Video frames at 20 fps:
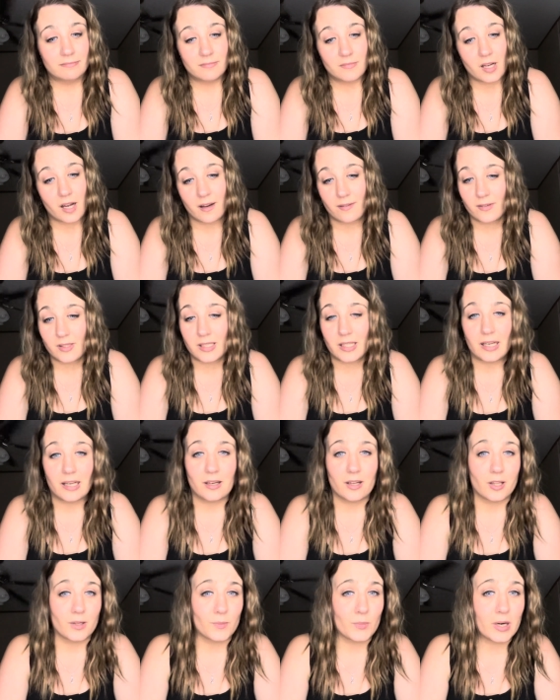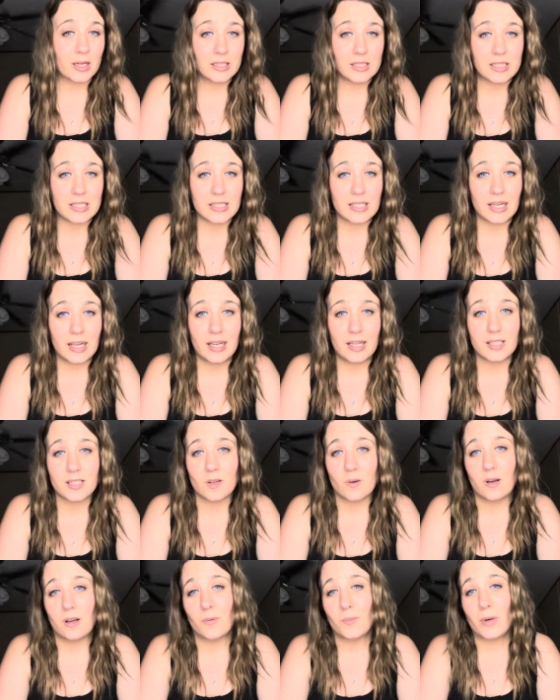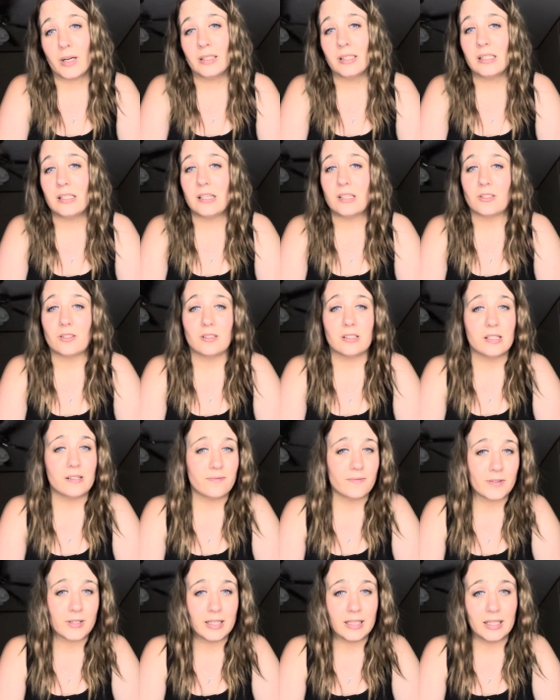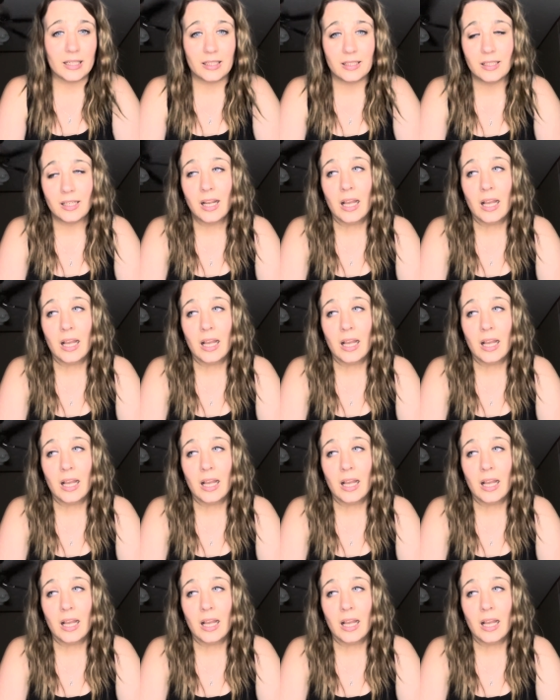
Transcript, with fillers: obviously another pregnancy, so all pregnancies are different,